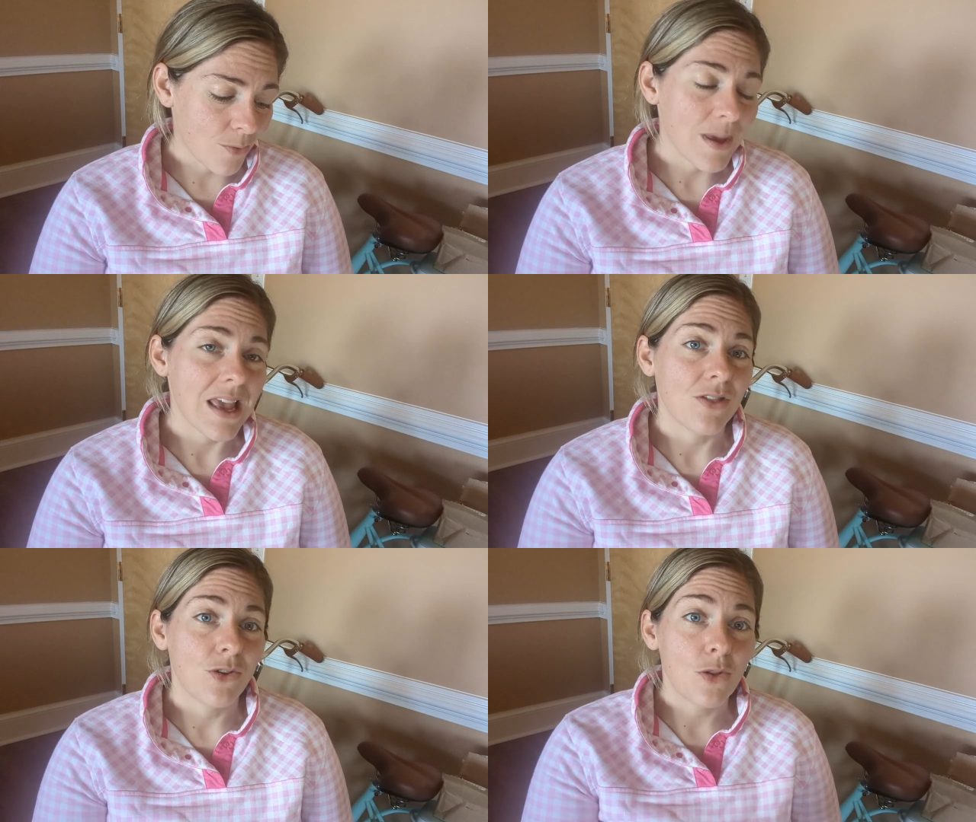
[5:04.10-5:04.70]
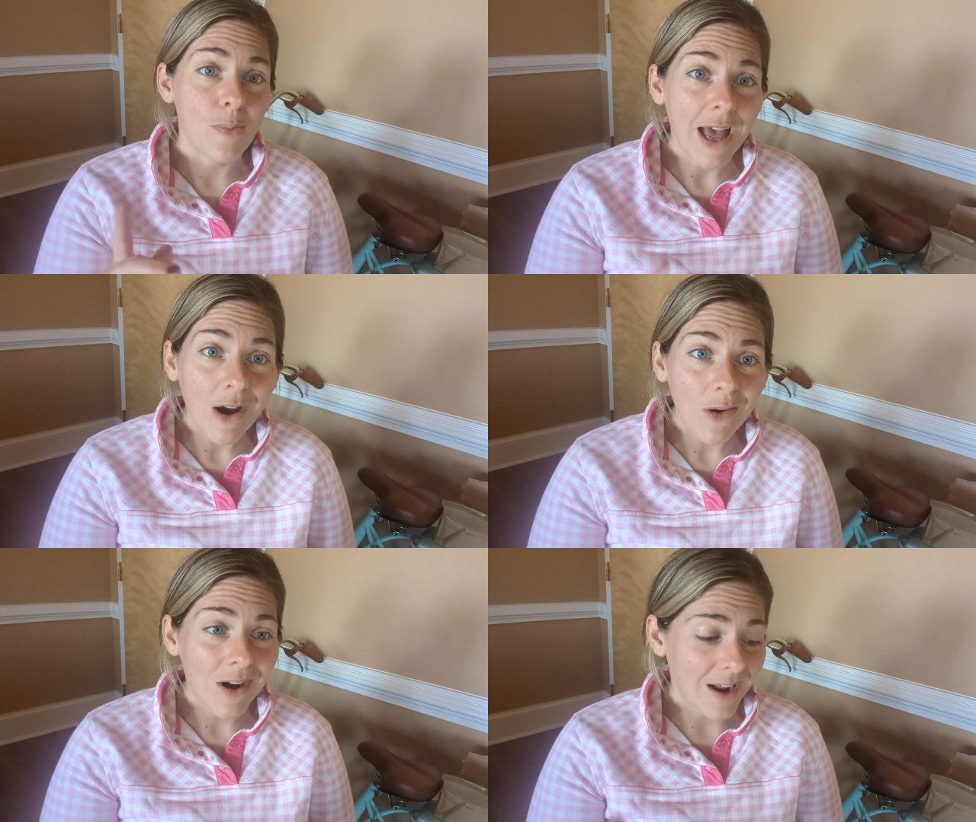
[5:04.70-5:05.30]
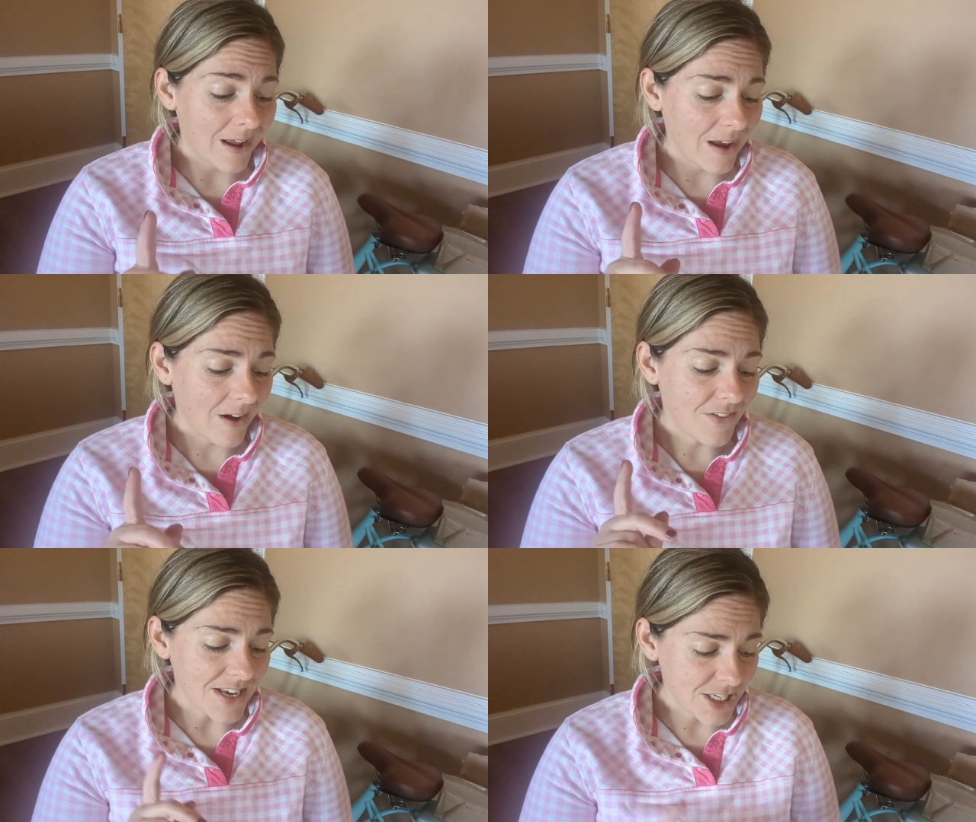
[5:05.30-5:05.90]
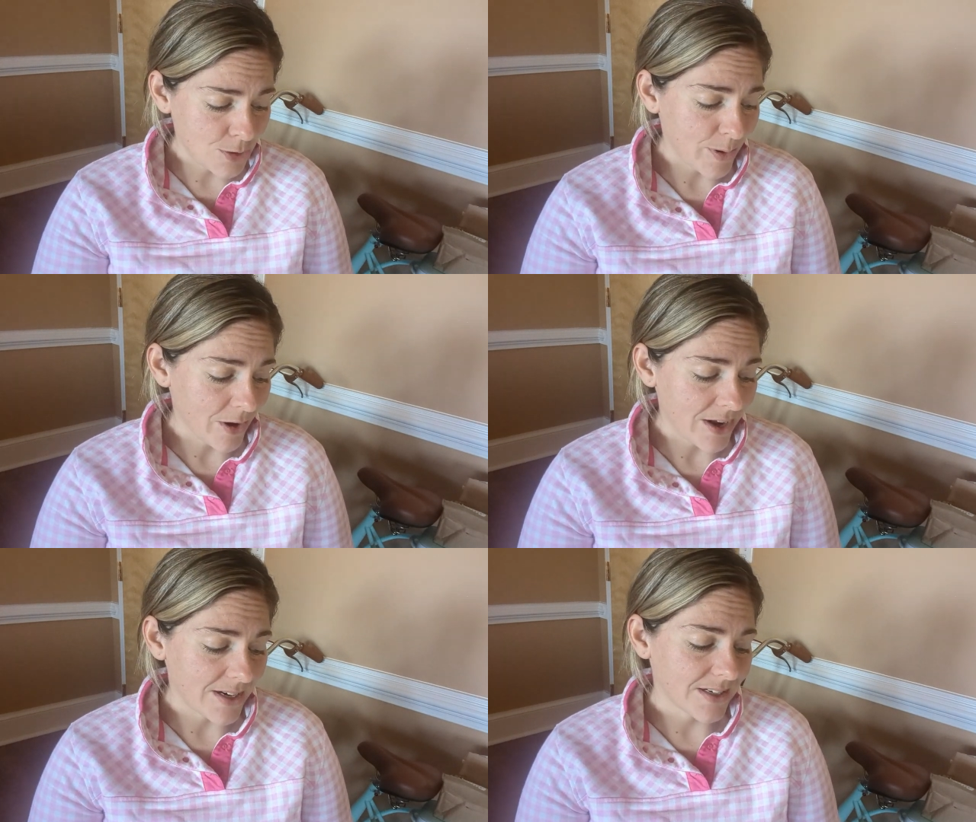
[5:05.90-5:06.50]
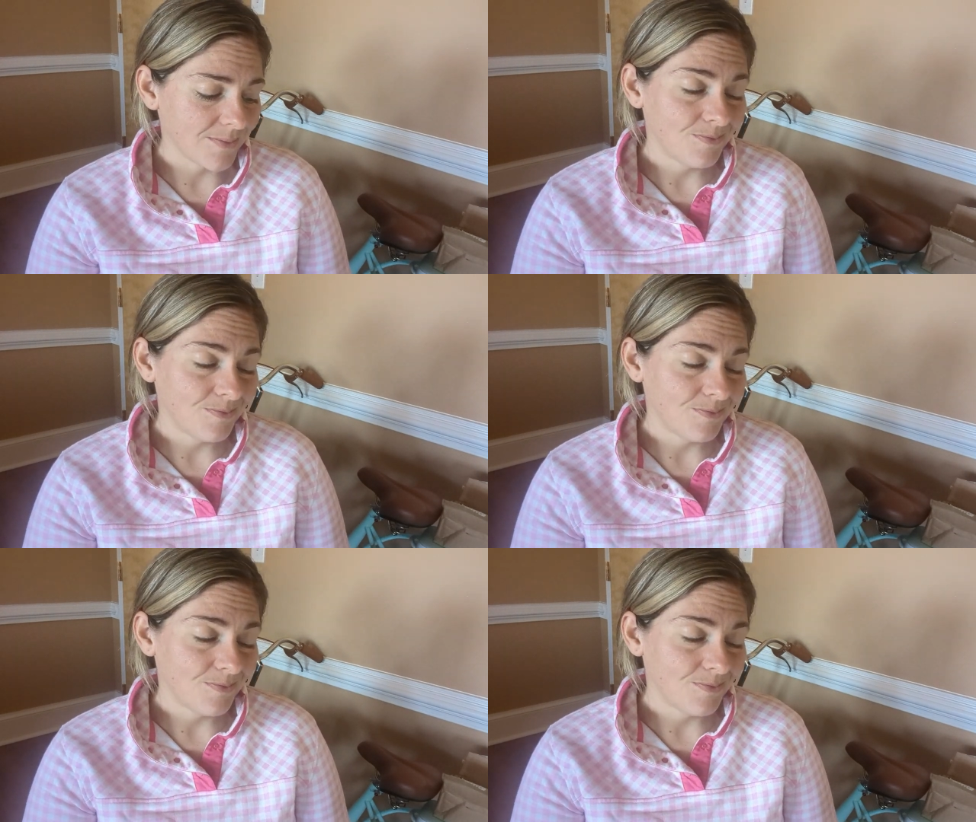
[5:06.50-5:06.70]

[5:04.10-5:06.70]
me through the power of his Spirit.